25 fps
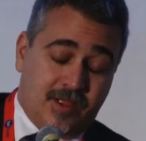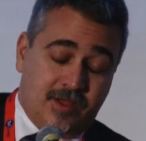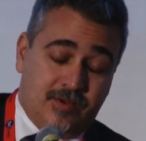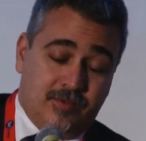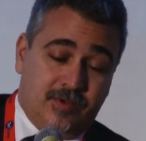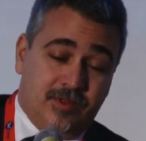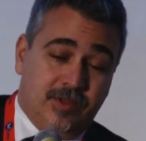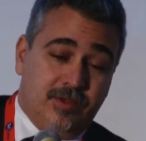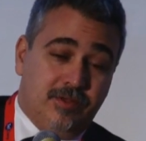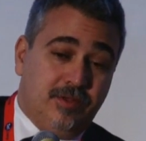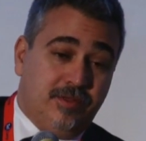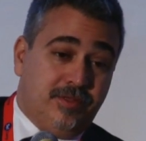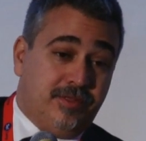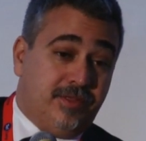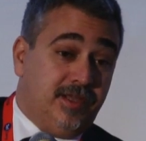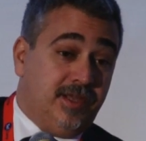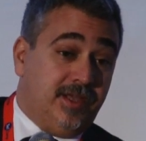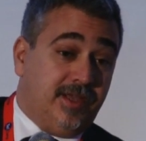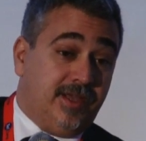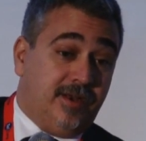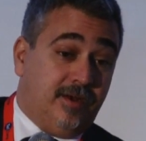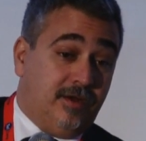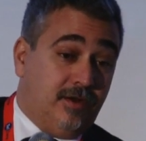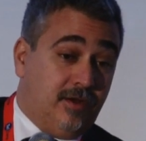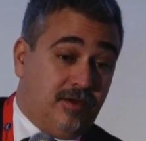One other thing
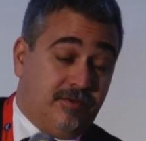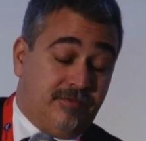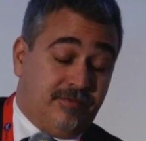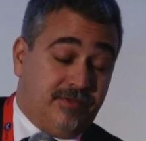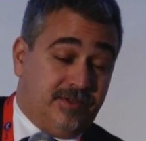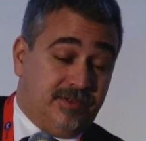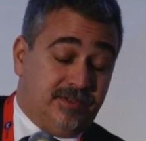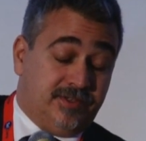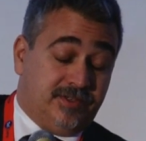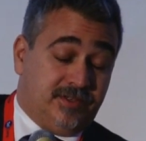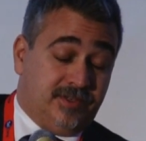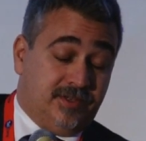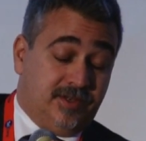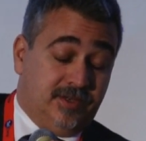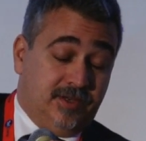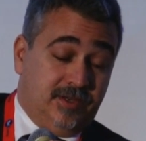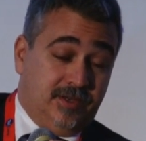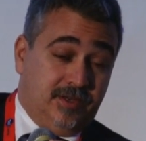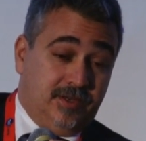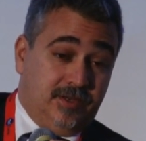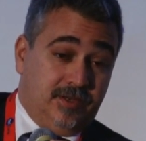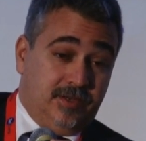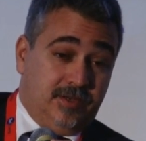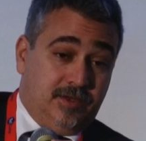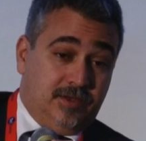I love is,
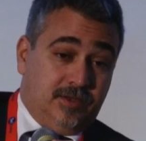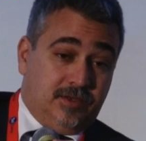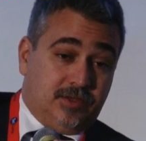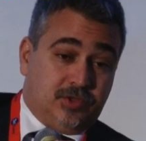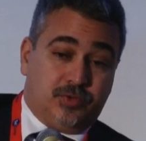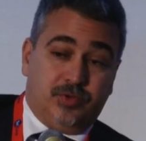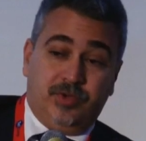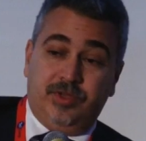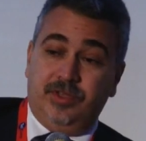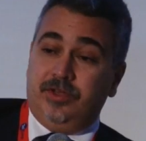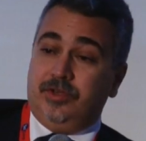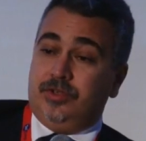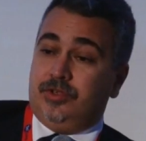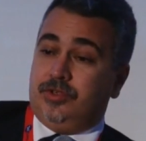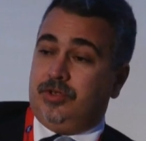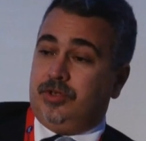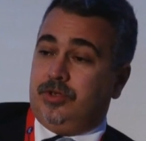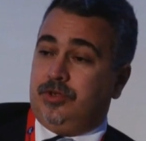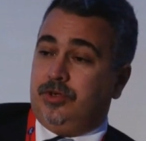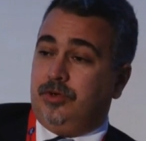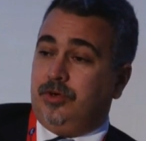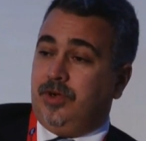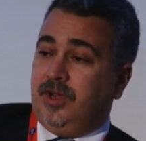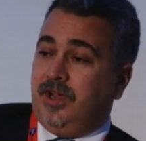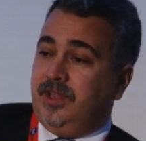3 years
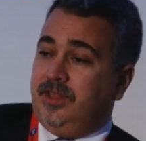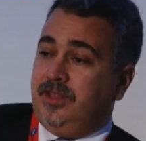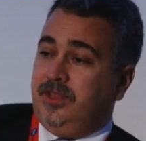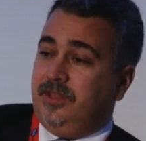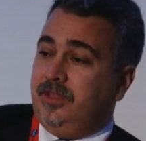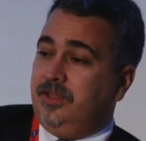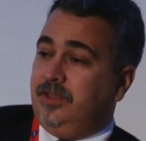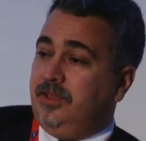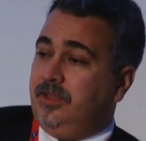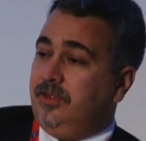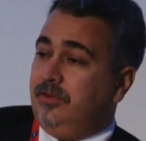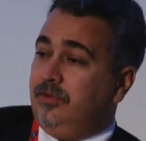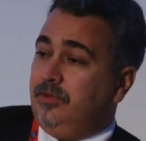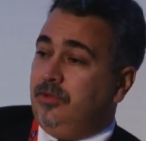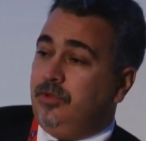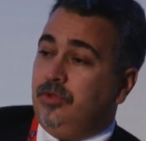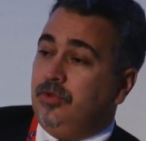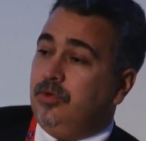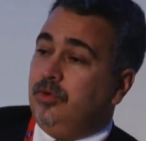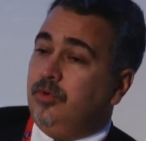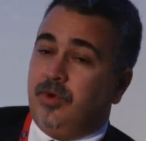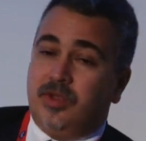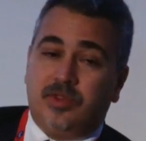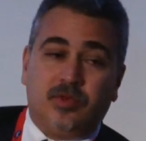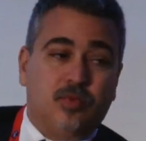ago, I didn't
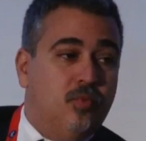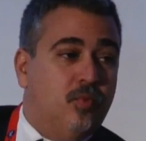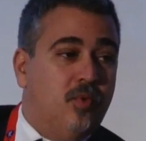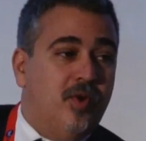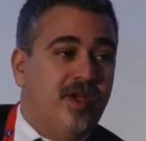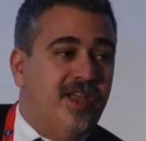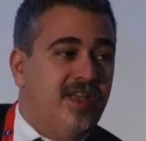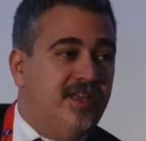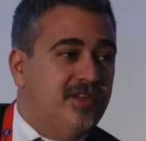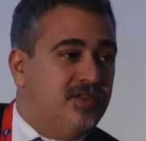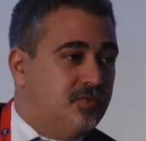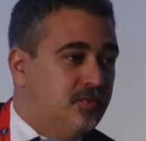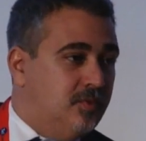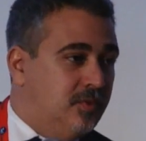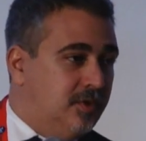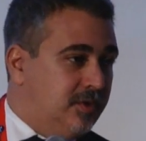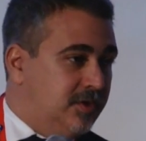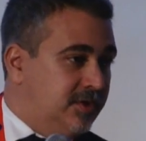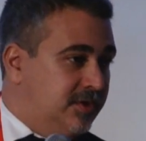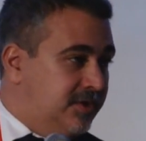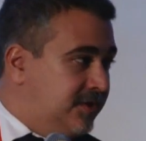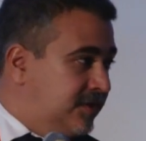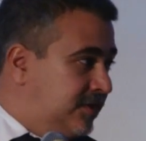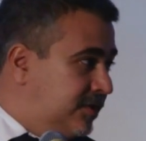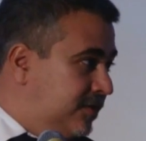knew what Waze
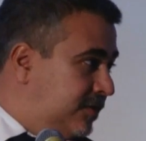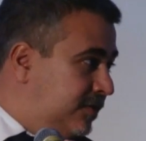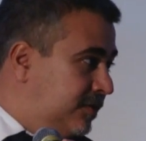was.